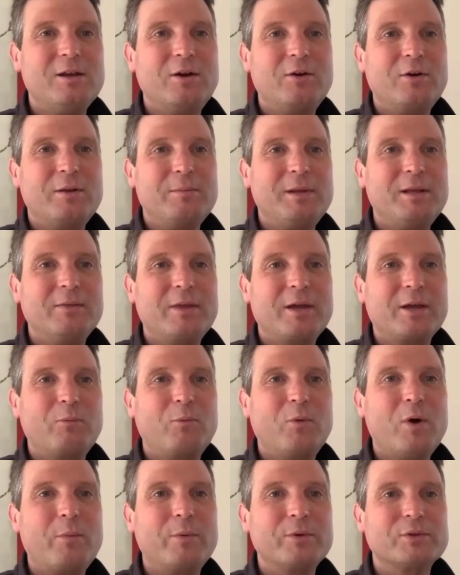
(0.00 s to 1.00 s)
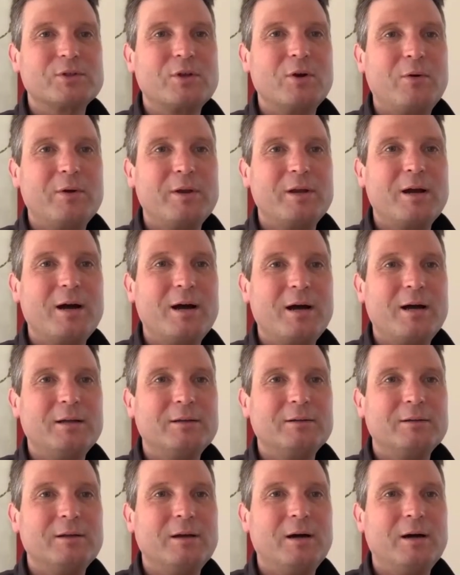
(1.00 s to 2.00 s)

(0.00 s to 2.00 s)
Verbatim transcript: you know what I mean, like what was going on,